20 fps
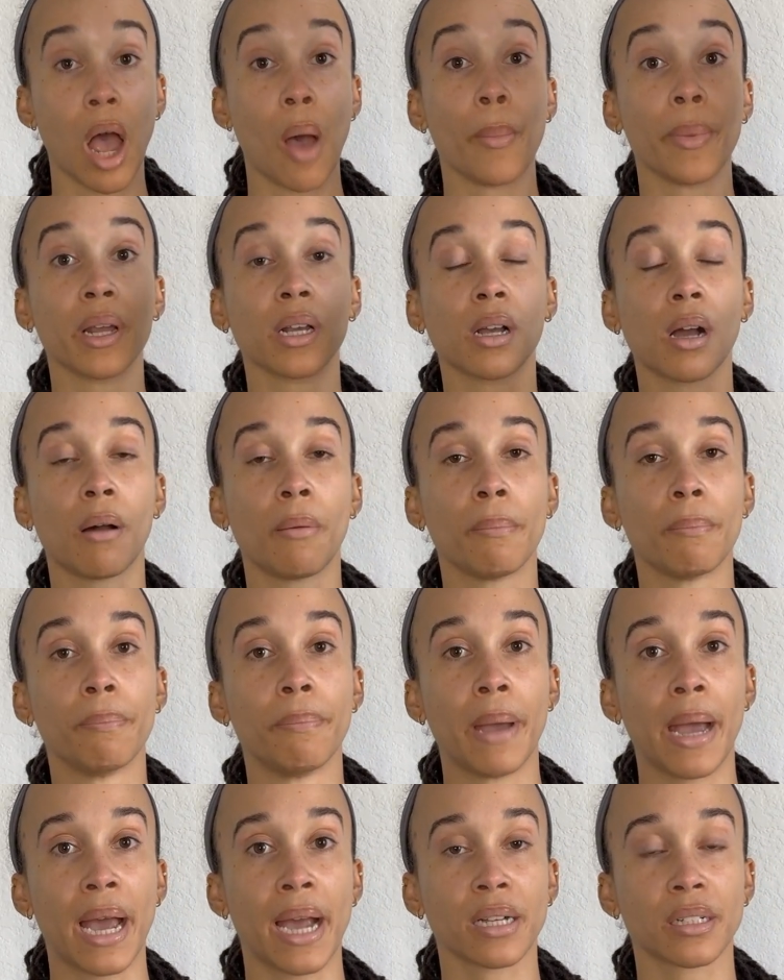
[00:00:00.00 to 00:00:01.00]
I'm gonna
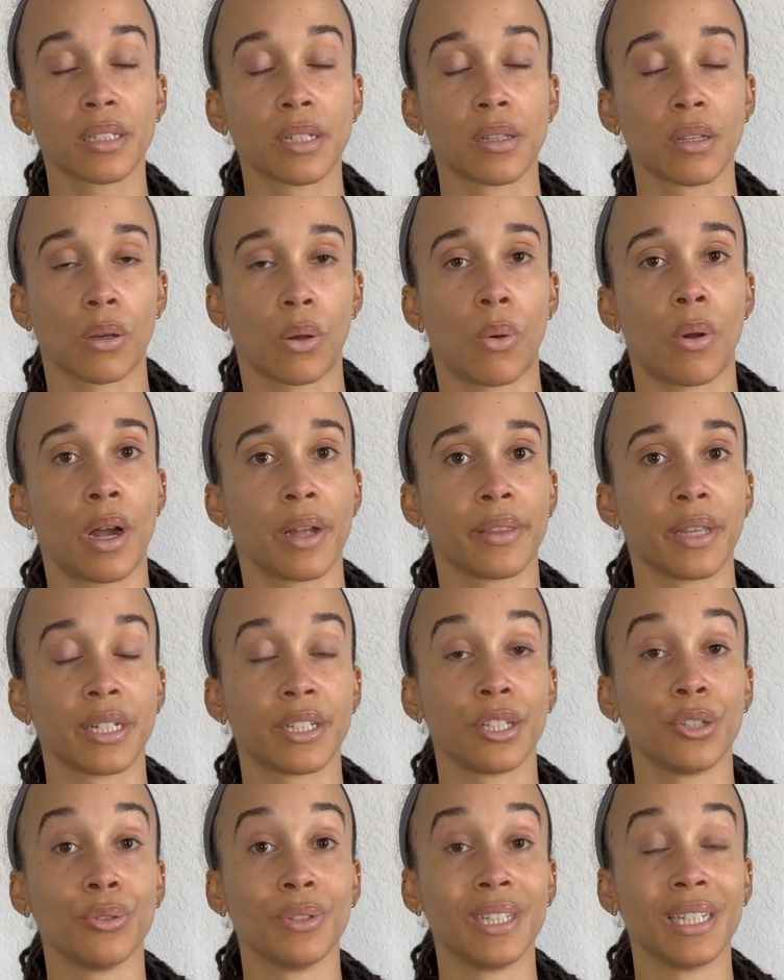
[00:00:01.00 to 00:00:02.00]
come back to the quad
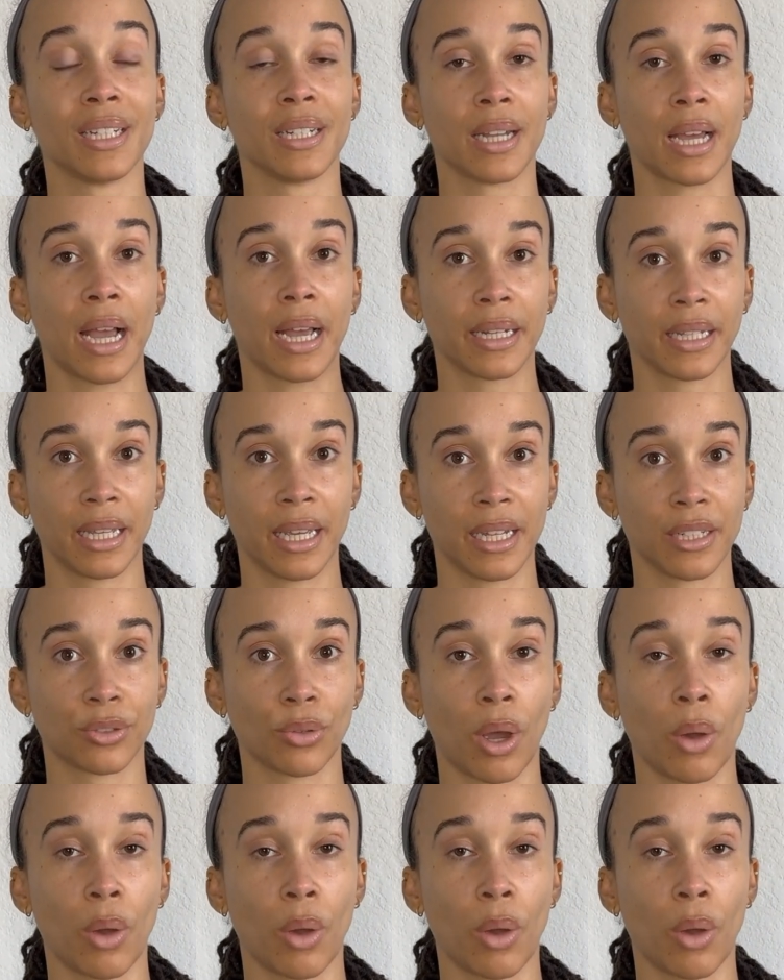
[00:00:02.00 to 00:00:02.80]
that you did not get.